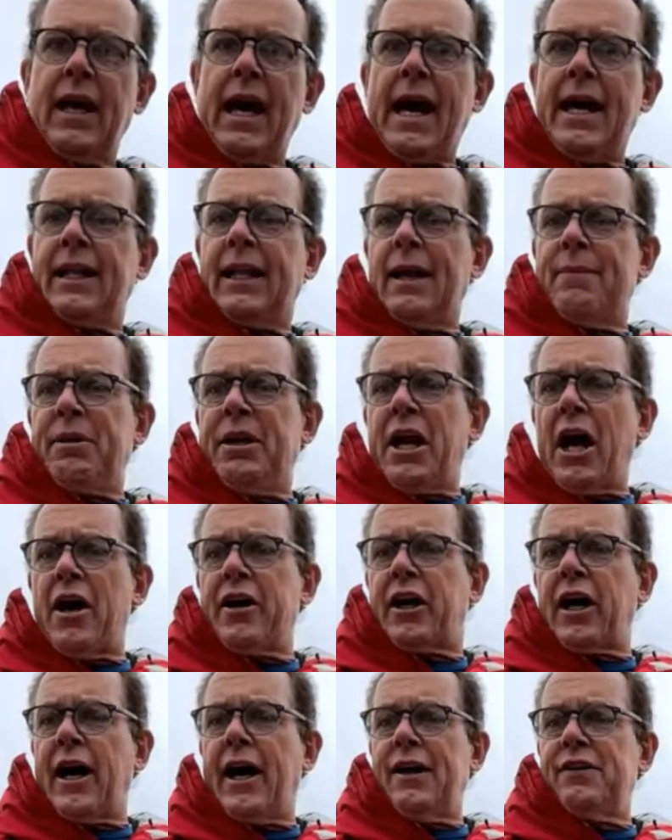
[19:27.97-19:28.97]
And let me
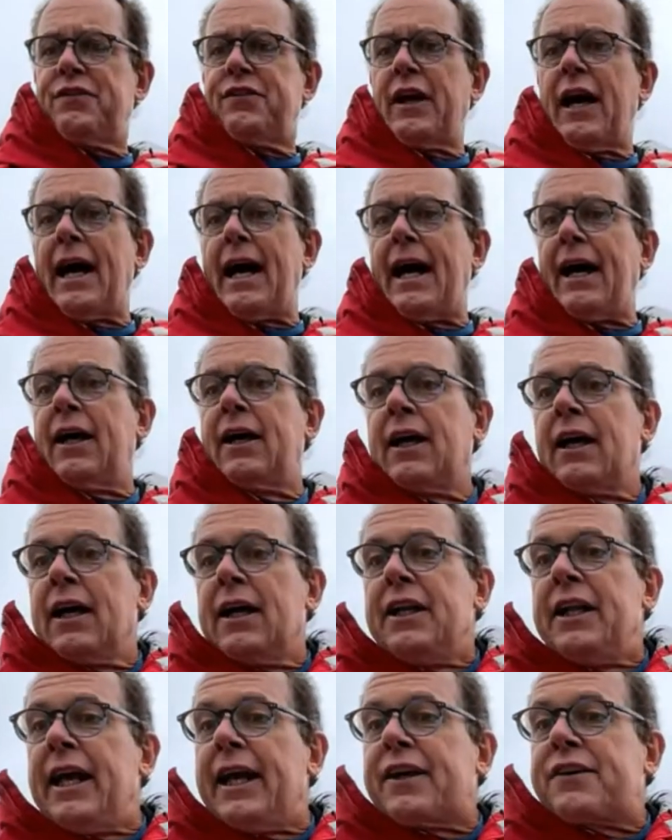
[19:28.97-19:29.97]
know, guys.
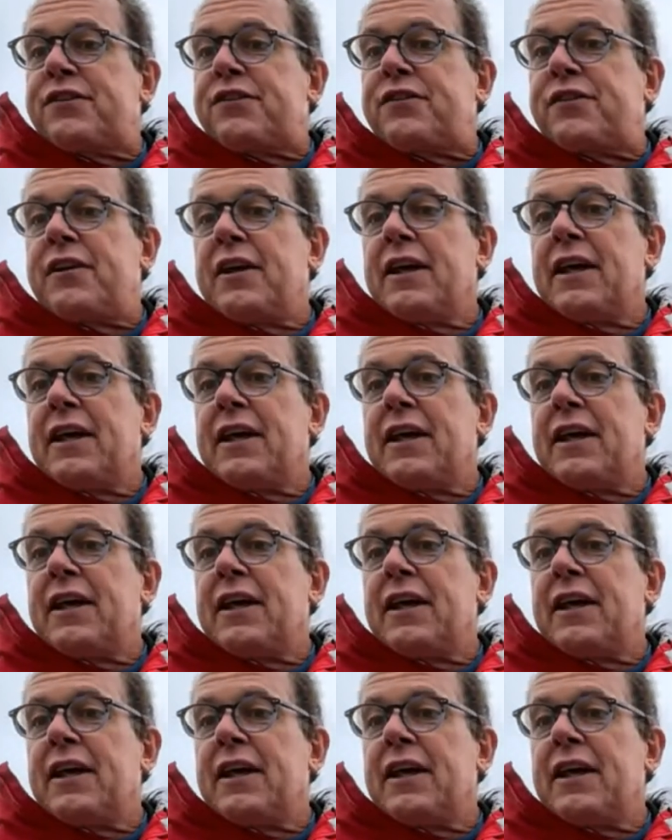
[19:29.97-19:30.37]
Nicks.